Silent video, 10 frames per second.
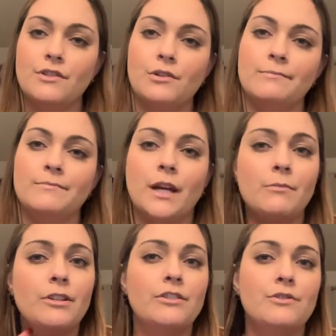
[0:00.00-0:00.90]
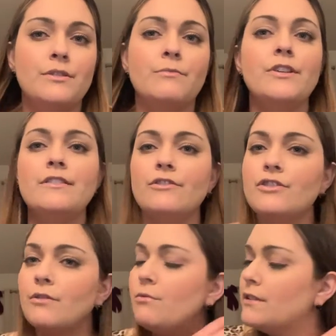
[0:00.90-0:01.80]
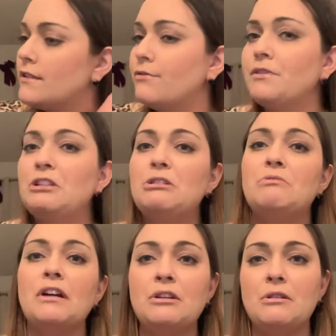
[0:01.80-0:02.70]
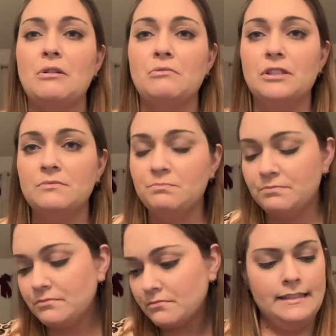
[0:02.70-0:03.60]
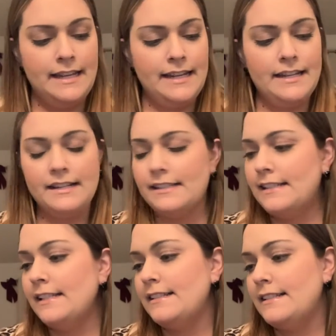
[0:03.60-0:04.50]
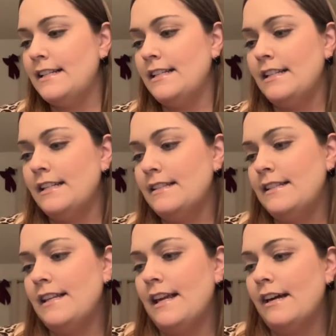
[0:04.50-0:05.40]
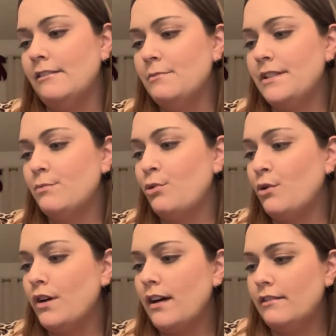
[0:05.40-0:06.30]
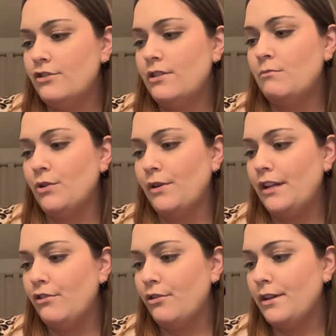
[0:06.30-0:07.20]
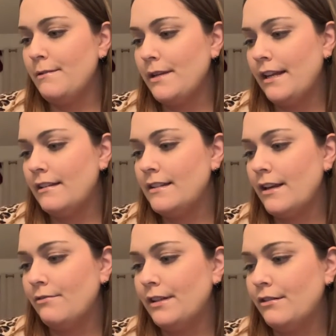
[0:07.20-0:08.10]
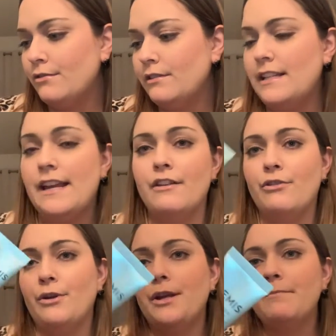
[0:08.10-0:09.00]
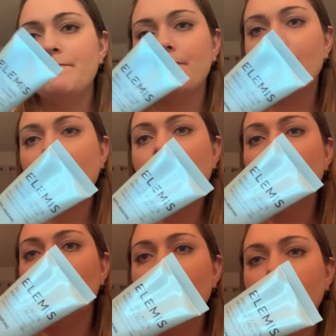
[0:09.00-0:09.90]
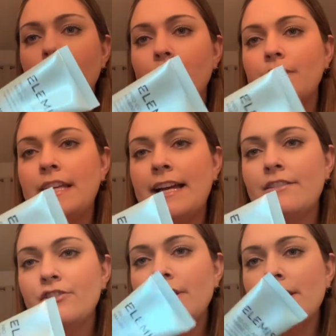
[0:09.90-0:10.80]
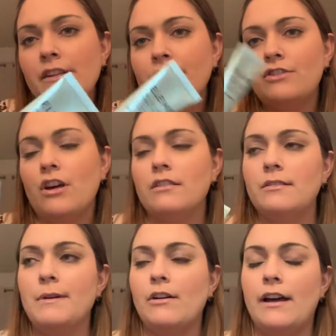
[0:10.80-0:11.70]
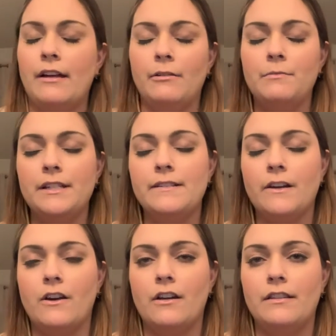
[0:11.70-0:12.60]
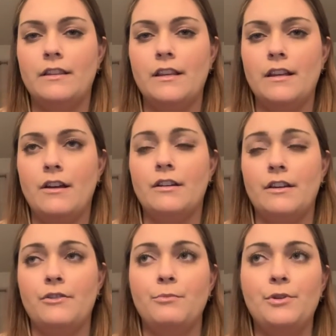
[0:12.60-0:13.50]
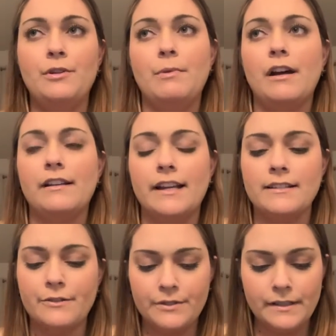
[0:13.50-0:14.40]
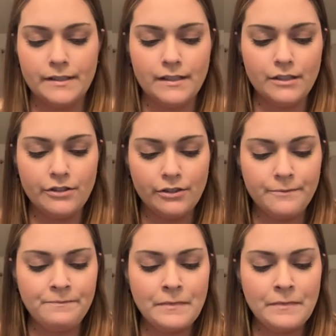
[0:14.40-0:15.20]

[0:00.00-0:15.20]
So I'm gonna do some research on what's a really good retinol one. Day 16 is the Elemis Pro Collagen Marine Cream Anti-Wrinkle Day Cream. So they actually even talked about Elemis on the another beauty podcast I was listening to.